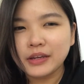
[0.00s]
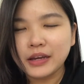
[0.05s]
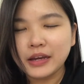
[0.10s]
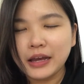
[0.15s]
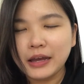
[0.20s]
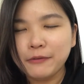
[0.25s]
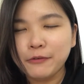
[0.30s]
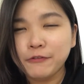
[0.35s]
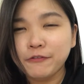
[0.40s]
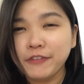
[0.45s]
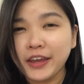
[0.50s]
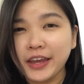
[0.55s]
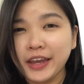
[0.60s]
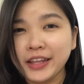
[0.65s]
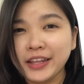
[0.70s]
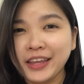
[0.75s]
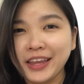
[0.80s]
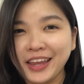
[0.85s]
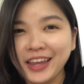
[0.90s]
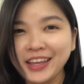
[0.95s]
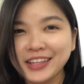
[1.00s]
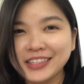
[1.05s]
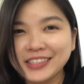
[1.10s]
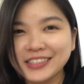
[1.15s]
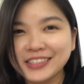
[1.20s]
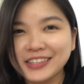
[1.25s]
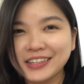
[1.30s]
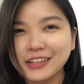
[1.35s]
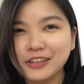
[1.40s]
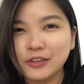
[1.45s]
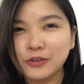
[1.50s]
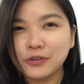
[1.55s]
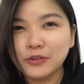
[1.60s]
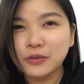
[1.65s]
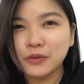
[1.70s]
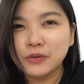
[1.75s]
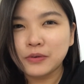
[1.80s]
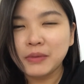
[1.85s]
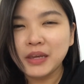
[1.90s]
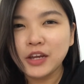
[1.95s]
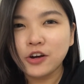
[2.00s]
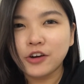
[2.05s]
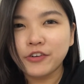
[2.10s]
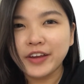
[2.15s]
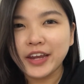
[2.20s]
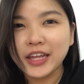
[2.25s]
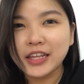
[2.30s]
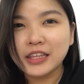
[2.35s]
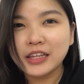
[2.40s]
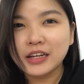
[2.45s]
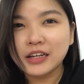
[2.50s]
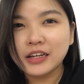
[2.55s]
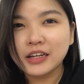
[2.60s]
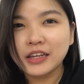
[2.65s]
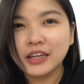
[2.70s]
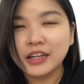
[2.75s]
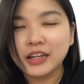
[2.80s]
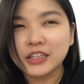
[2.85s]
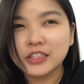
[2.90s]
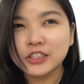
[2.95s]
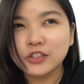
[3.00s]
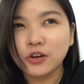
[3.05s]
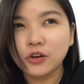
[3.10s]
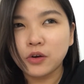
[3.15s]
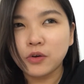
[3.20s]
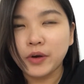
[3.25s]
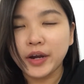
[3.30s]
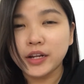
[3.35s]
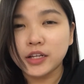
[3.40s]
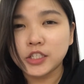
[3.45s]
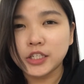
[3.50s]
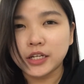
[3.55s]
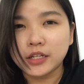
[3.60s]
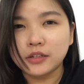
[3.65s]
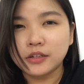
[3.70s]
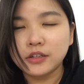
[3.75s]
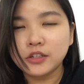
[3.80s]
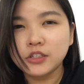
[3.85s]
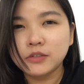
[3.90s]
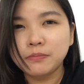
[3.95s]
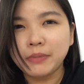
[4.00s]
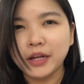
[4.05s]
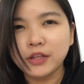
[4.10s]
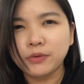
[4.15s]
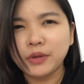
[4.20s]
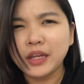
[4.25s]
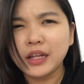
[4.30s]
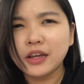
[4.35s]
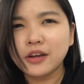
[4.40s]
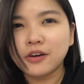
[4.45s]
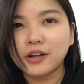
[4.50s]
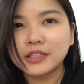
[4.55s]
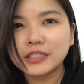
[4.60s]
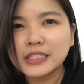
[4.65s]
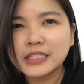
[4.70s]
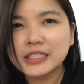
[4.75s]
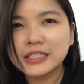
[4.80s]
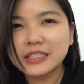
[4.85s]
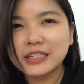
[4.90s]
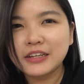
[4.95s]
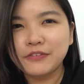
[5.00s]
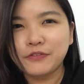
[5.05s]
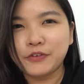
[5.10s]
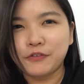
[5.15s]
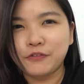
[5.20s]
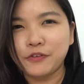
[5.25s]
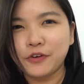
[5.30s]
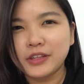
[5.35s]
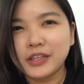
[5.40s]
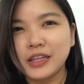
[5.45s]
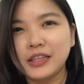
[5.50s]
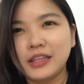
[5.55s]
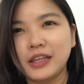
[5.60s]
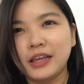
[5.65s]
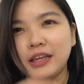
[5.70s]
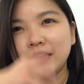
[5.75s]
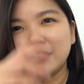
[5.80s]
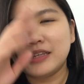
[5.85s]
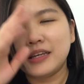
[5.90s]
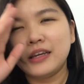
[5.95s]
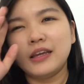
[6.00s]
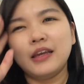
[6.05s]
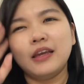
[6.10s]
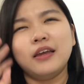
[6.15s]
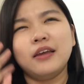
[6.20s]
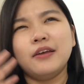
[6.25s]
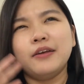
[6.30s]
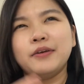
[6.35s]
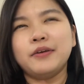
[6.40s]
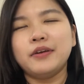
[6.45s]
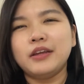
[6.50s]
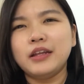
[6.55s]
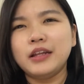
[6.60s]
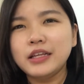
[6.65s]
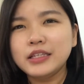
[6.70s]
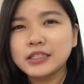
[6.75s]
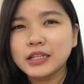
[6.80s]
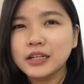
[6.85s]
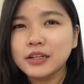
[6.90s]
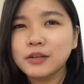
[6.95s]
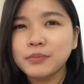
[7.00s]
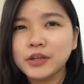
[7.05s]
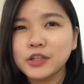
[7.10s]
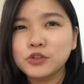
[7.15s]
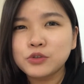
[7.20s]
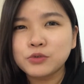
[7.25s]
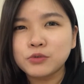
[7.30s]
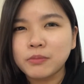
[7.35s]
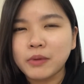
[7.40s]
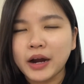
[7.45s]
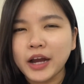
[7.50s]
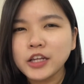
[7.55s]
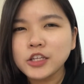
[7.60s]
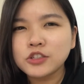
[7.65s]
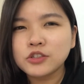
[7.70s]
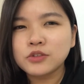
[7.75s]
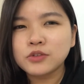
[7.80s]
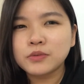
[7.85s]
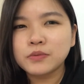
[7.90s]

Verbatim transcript: I would fare at 8. To me, coriander, it is not quite a challenge, but to eat it consistently for 14 days, it is a little bit too much.